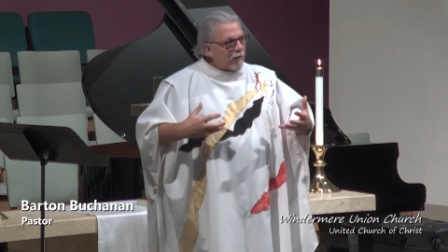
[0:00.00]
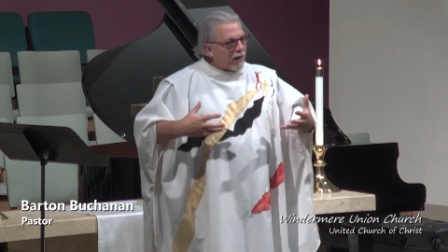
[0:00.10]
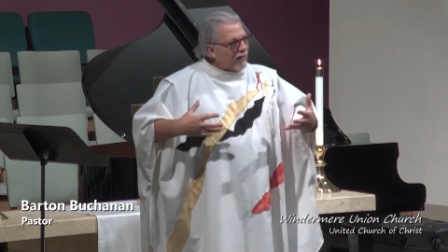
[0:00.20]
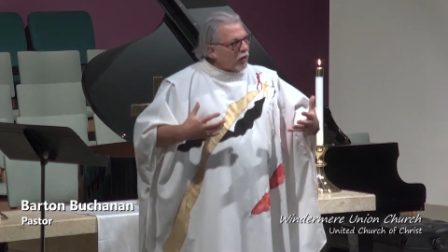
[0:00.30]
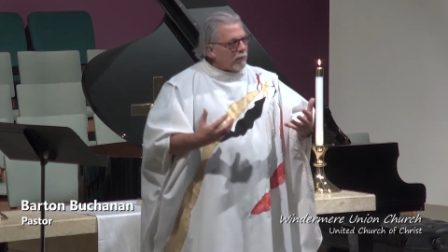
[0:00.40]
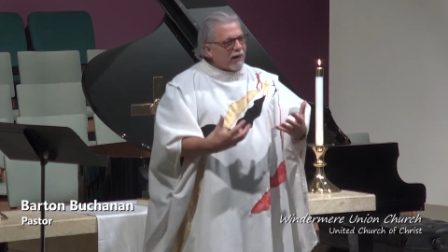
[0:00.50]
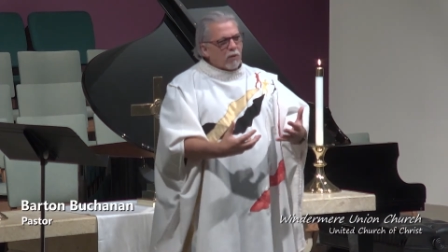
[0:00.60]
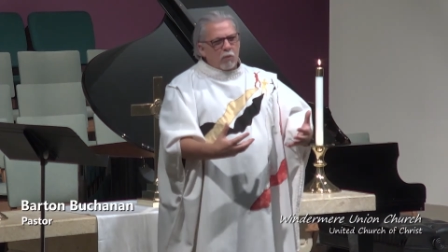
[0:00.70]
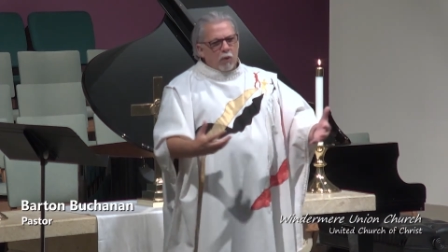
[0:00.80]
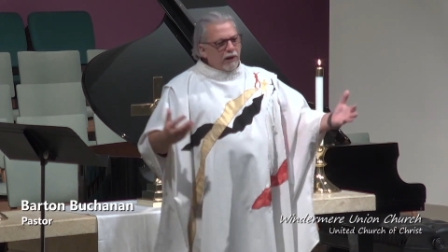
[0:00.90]
And no matter
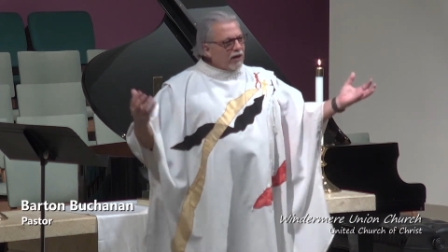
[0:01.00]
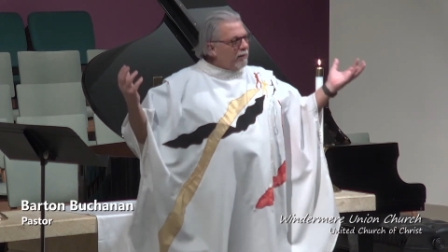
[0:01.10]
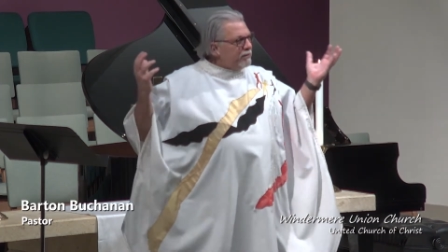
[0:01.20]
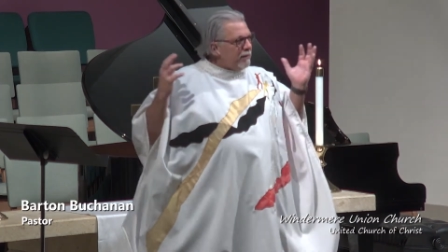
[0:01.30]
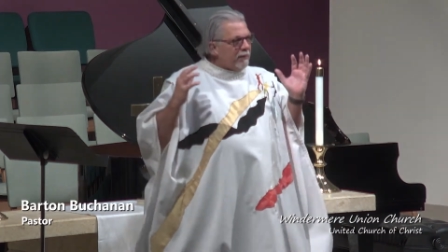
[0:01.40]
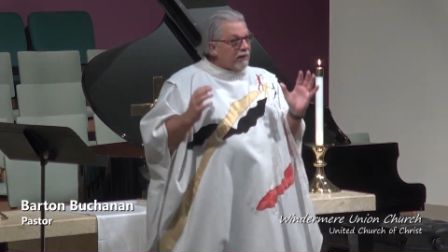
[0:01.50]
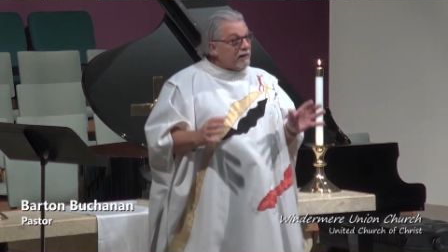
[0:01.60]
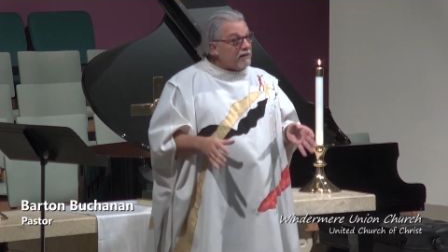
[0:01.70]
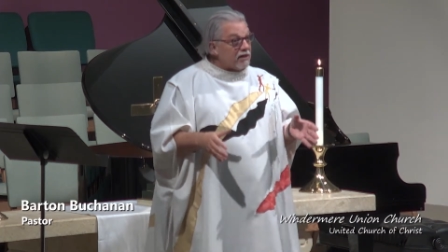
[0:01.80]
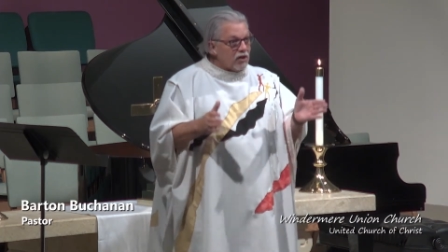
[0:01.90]
what comes up
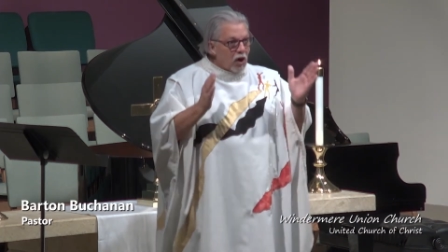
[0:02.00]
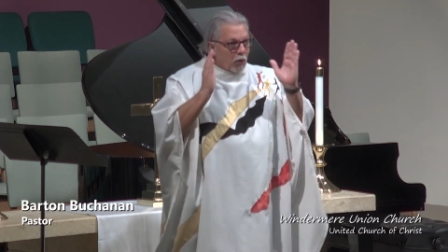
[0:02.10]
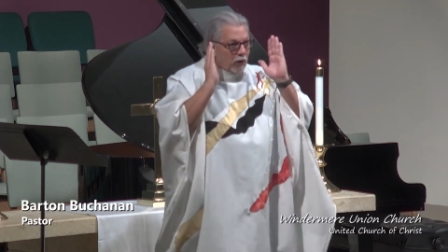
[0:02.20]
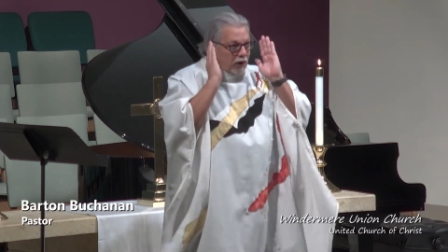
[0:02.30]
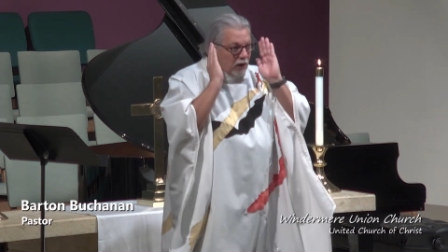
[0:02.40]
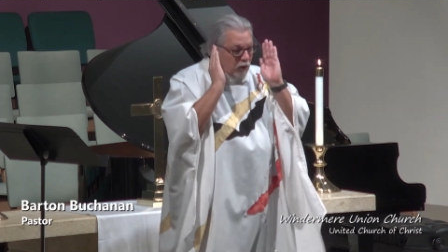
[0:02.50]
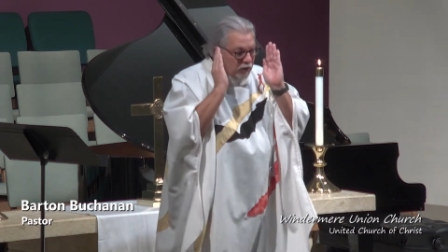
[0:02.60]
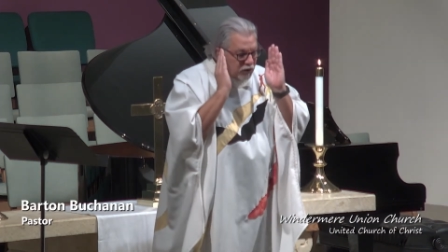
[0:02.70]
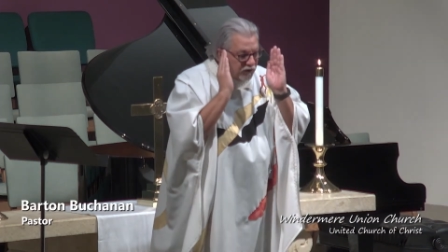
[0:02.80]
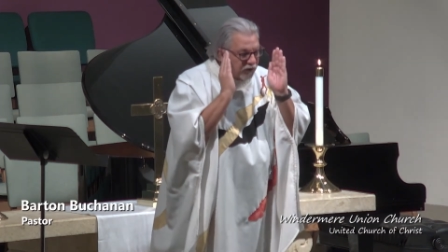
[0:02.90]
against us, we're not going
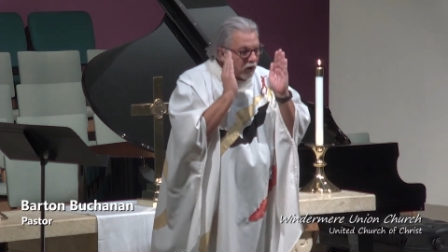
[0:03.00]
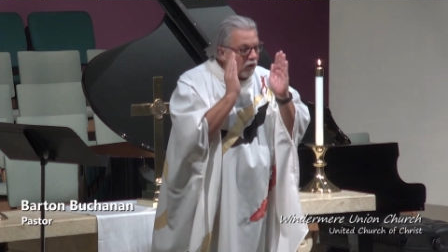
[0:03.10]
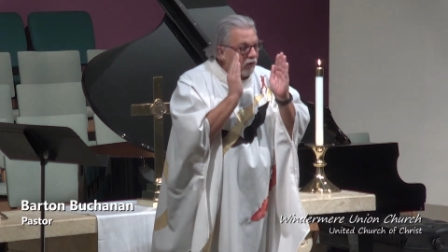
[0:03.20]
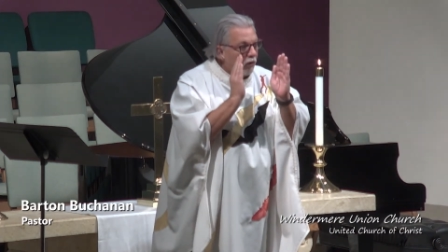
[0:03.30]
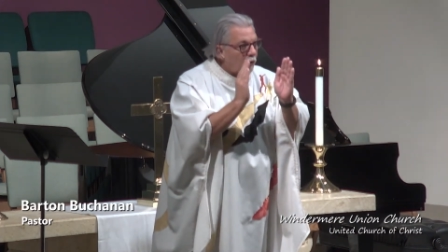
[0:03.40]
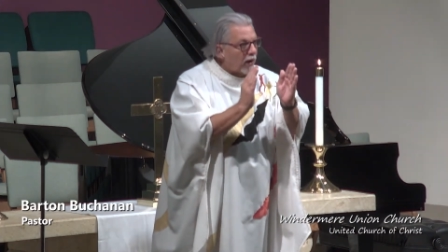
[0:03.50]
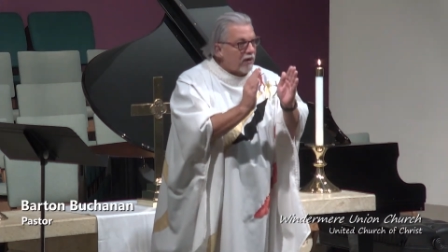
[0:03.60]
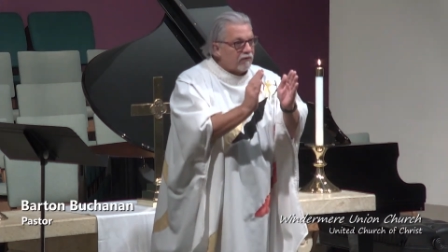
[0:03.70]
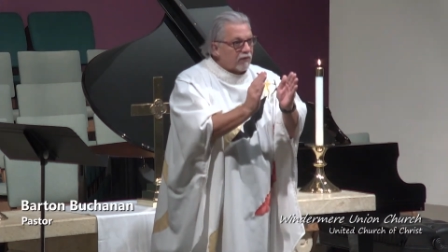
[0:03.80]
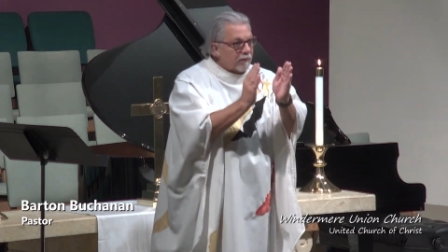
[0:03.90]
to fall away
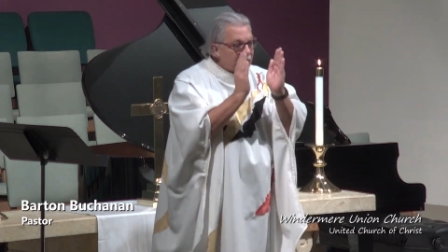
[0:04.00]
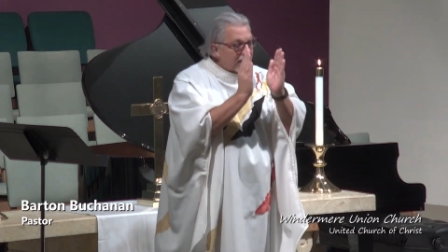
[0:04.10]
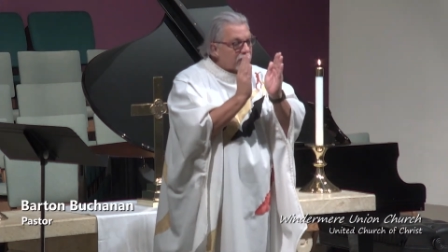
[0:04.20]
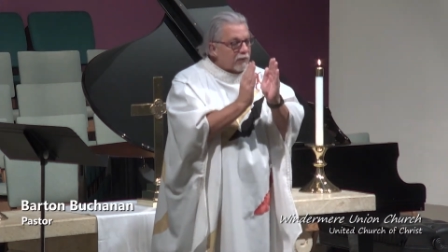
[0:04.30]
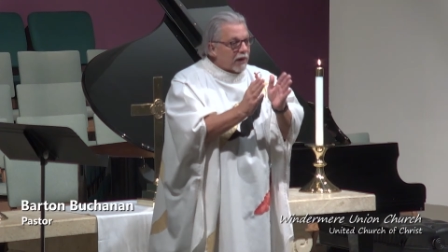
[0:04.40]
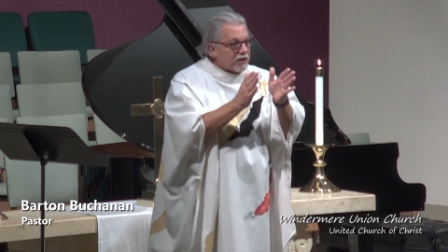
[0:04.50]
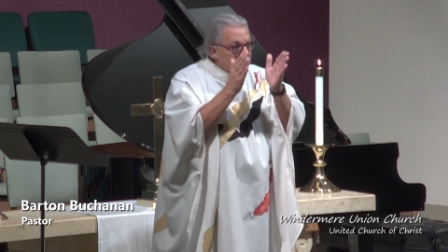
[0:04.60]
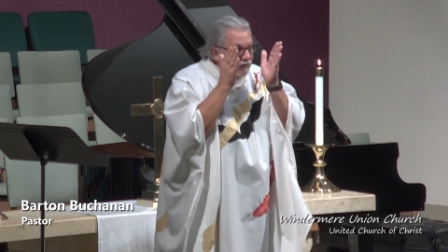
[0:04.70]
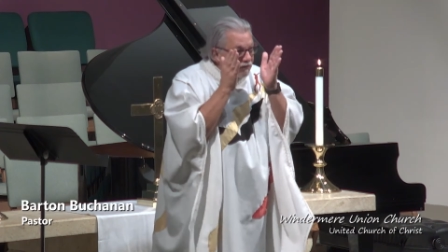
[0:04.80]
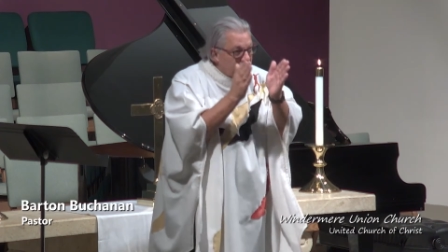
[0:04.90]
from that direction
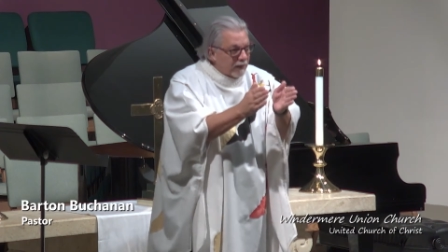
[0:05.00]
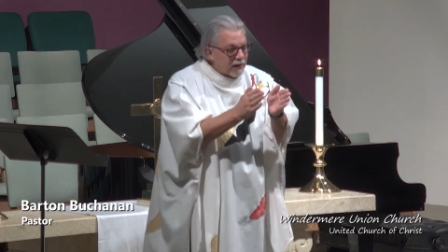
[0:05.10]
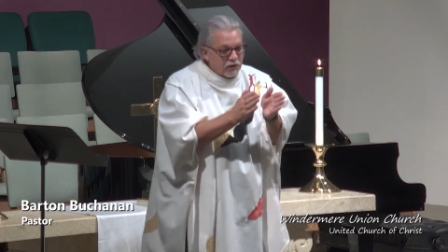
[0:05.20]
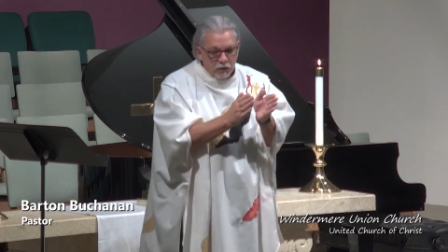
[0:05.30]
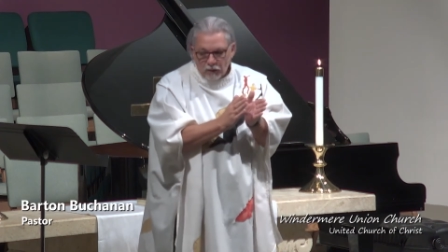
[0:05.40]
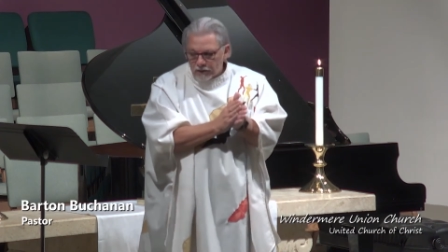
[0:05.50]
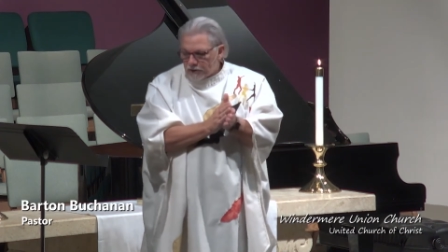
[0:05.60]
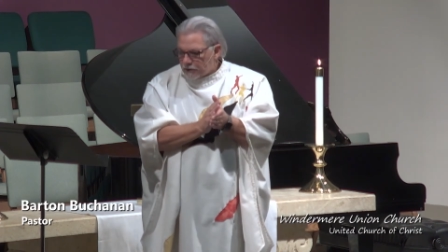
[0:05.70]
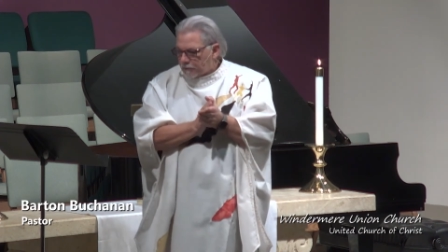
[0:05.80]
and from that source.